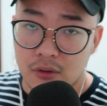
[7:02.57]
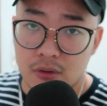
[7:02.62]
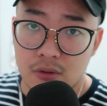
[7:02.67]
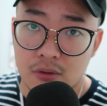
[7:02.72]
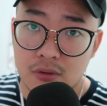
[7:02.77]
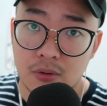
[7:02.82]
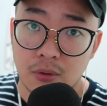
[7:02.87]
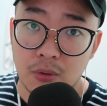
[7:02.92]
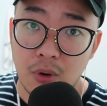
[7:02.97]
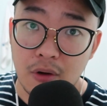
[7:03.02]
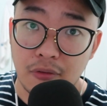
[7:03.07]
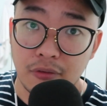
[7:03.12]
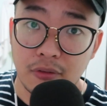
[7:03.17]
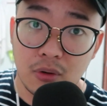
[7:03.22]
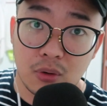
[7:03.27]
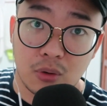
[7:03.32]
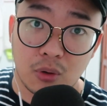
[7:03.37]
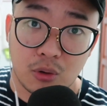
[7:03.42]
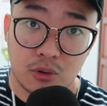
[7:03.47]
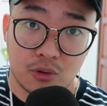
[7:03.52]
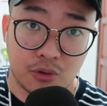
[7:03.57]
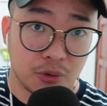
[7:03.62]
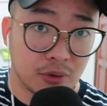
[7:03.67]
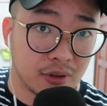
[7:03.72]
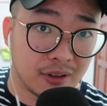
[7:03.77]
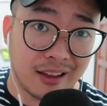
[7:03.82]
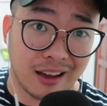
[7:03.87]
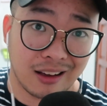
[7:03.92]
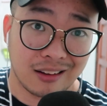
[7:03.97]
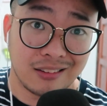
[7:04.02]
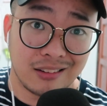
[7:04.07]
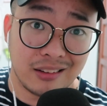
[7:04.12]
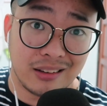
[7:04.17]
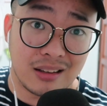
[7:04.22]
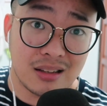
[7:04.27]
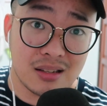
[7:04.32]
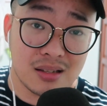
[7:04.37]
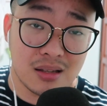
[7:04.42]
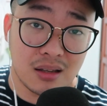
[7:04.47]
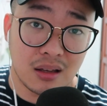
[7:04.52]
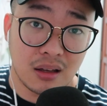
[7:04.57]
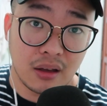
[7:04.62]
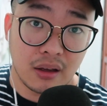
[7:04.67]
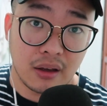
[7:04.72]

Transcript: So after you look through the deck list,